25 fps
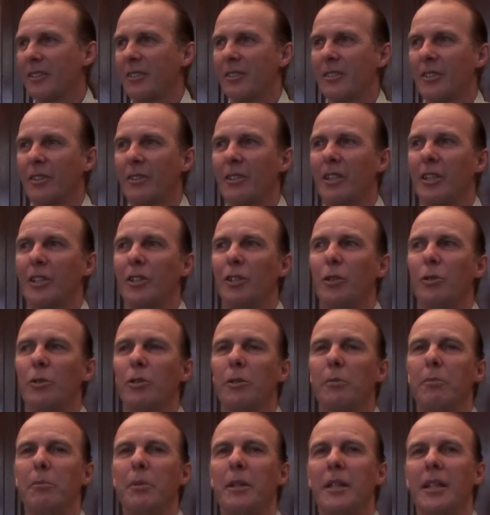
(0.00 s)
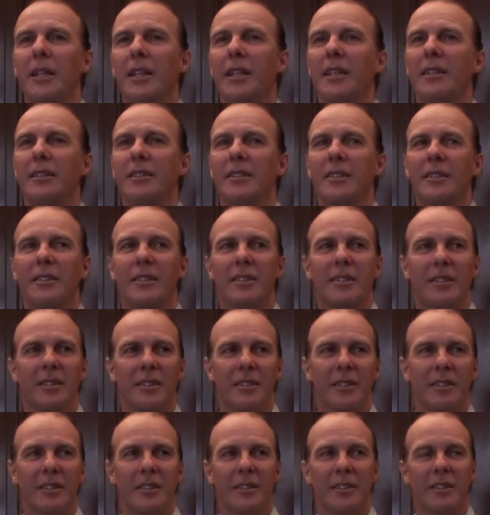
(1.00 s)
So that you can be it,
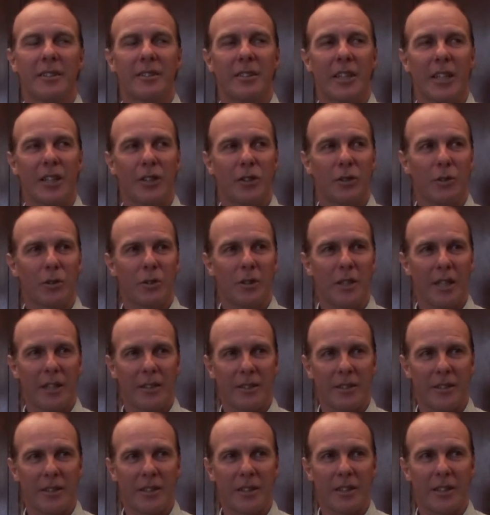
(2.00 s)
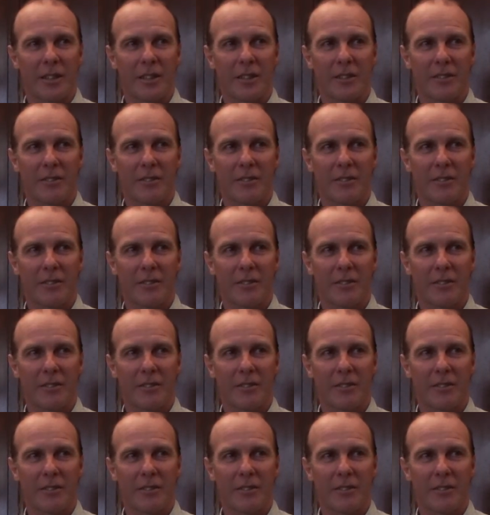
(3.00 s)
because that's your destiny.